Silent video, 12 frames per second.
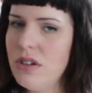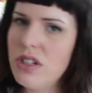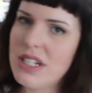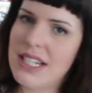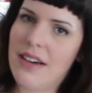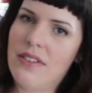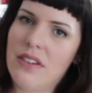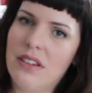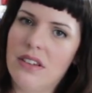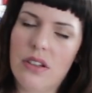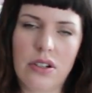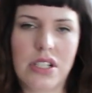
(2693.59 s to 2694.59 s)
You just haven't
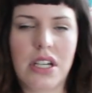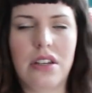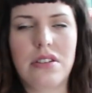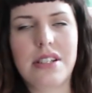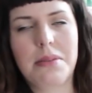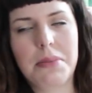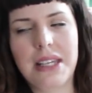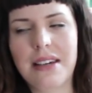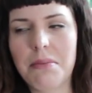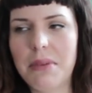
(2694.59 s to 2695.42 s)
learned yet or something.